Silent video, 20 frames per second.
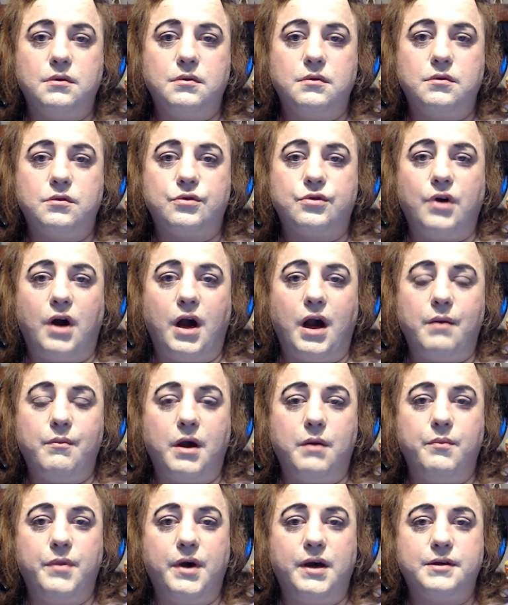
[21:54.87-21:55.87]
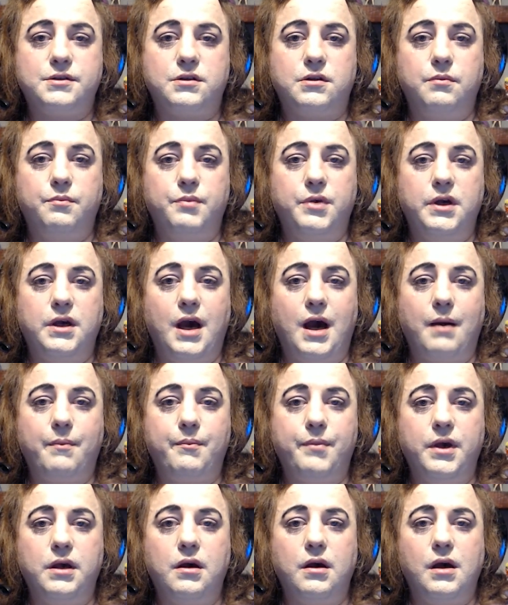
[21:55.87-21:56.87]
try my best to be
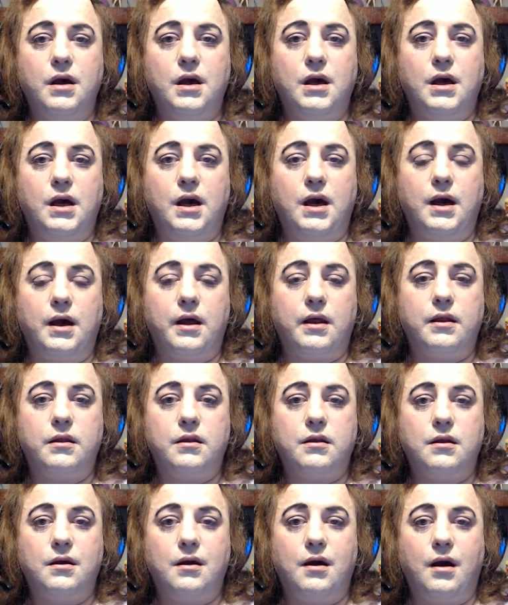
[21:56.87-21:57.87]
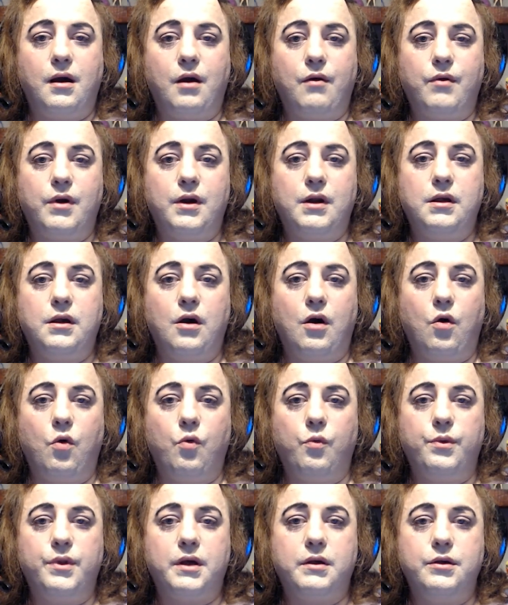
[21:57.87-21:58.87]
happy. And I really hope
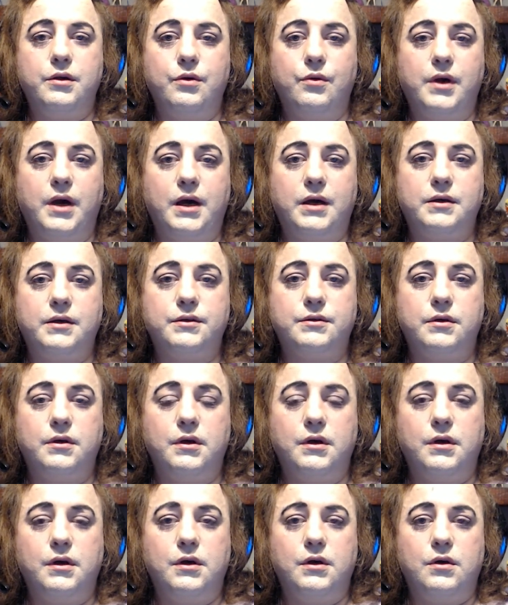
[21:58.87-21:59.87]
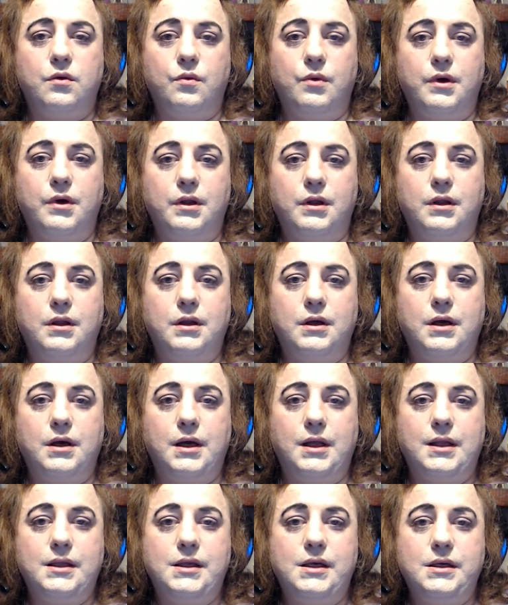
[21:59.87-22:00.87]
that you guys will
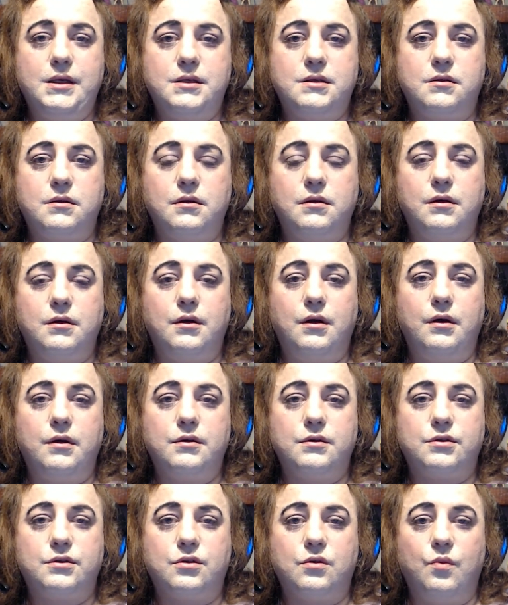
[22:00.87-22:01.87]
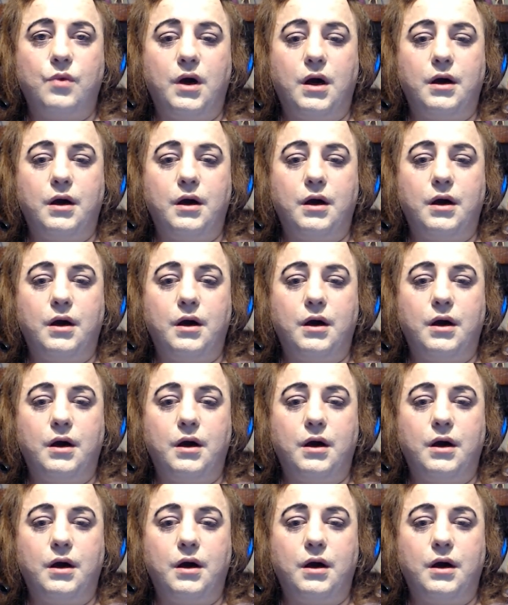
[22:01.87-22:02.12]
at least somewhat